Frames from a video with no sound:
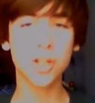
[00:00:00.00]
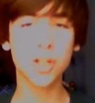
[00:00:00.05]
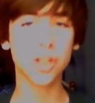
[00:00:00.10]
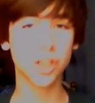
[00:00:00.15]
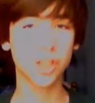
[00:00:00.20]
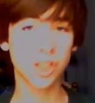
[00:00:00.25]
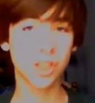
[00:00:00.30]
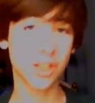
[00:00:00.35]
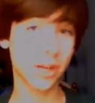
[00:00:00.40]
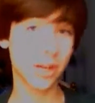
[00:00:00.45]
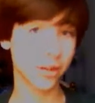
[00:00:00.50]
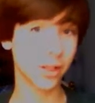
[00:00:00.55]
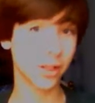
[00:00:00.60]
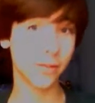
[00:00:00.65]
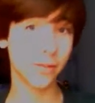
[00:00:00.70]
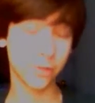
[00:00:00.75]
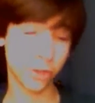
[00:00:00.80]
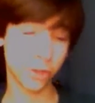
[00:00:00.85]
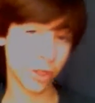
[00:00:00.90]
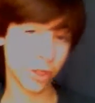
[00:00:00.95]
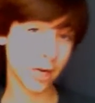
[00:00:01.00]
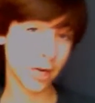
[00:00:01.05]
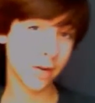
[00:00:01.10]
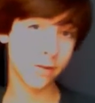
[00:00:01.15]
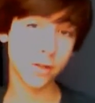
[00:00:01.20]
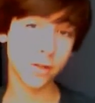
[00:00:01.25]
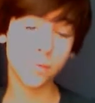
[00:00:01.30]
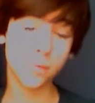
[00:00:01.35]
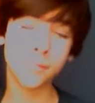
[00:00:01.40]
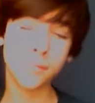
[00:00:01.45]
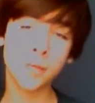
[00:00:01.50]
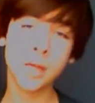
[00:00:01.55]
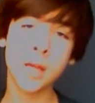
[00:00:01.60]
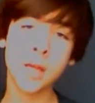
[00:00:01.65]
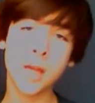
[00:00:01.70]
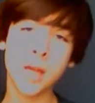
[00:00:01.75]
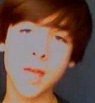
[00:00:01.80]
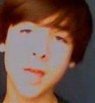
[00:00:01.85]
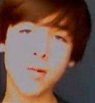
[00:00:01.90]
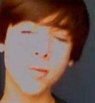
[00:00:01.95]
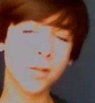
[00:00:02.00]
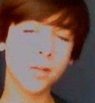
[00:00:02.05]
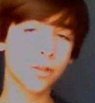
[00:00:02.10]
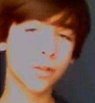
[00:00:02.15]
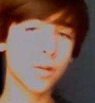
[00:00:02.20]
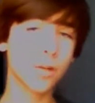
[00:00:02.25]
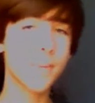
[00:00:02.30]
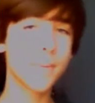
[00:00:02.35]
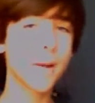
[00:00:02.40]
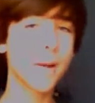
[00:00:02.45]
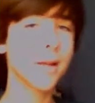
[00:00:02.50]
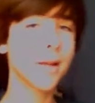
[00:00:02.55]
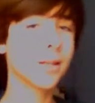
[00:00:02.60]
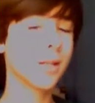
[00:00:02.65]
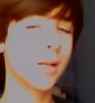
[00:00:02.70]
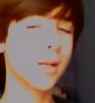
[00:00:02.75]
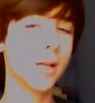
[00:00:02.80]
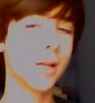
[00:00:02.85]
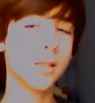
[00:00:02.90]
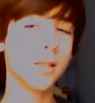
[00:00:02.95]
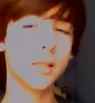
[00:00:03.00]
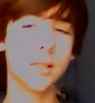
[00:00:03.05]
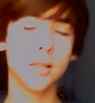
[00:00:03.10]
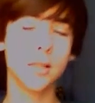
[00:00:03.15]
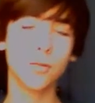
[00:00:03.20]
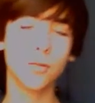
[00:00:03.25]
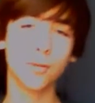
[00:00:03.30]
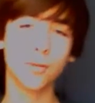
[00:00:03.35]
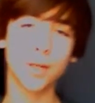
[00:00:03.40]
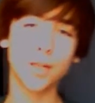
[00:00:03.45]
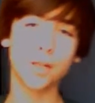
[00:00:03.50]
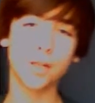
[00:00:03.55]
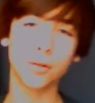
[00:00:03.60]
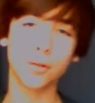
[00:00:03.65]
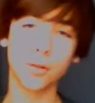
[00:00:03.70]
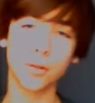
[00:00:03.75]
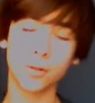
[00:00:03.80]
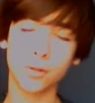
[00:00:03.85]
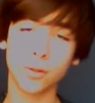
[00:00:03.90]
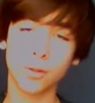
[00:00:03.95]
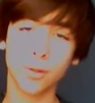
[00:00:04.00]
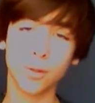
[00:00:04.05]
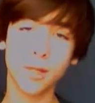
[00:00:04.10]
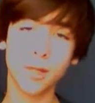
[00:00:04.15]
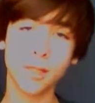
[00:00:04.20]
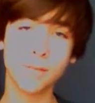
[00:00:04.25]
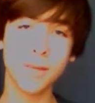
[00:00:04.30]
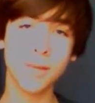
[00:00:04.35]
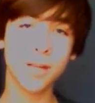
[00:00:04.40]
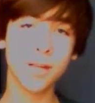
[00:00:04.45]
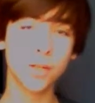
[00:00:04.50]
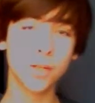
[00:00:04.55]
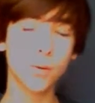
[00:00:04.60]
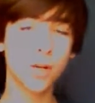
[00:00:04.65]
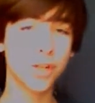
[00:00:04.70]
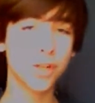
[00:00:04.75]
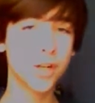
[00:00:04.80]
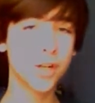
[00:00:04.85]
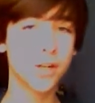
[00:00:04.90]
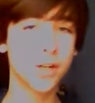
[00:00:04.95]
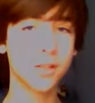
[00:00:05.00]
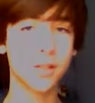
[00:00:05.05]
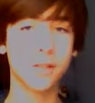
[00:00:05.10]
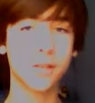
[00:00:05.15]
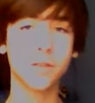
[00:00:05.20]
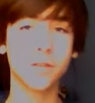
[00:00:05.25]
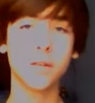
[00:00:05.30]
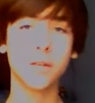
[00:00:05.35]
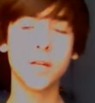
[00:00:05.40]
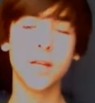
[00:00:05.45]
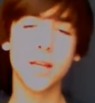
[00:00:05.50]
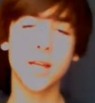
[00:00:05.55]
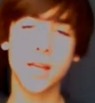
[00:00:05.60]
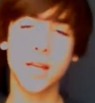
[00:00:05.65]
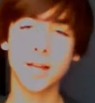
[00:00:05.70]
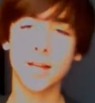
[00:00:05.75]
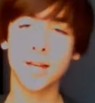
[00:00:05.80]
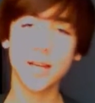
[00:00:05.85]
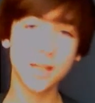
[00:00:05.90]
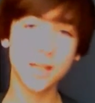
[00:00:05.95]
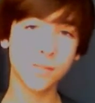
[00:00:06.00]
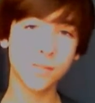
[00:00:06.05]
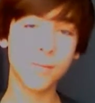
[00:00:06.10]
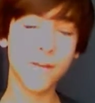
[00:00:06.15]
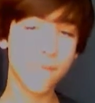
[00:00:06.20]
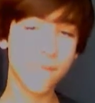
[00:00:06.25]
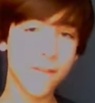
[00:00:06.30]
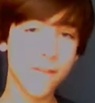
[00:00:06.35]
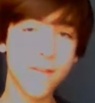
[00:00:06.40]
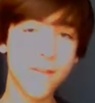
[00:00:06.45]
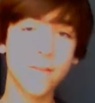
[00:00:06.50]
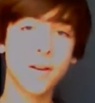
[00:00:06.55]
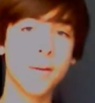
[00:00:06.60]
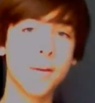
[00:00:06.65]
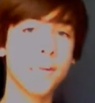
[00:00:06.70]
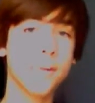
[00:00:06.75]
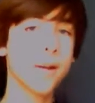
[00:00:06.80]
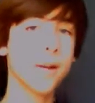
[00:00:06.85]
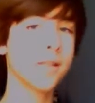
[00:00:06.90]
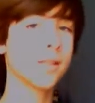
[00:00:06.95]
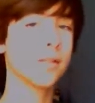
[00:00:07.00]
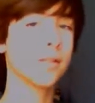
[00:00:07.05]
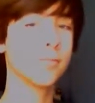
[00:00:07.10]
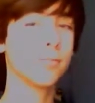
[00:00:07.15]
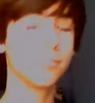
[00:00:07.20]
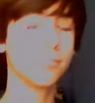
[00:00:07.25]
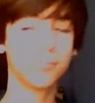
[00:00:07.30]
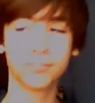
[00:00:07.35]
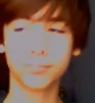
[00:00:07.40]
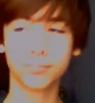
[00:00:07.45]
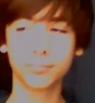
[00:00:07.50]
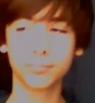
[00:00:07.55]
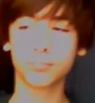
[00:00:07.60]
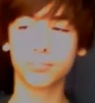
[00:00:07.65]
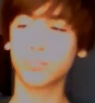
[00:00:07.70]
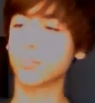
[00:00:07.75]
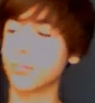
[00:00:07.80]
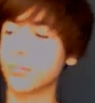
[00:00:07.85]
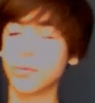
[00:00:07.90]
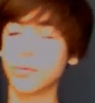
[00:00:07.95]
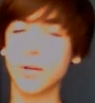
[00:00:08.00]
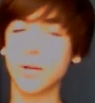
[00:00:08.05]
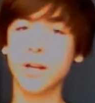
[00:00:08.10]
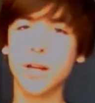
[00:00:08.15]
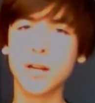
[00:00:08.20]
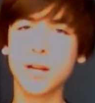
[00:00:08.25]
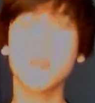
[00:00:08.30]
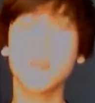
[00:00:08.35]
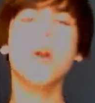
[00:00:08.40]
just to scare the living shit out of you. And what Mr. Creepypasta does is he reads you those stories and makes you want to shit yourself. And he is my favorite creepypasta reader. And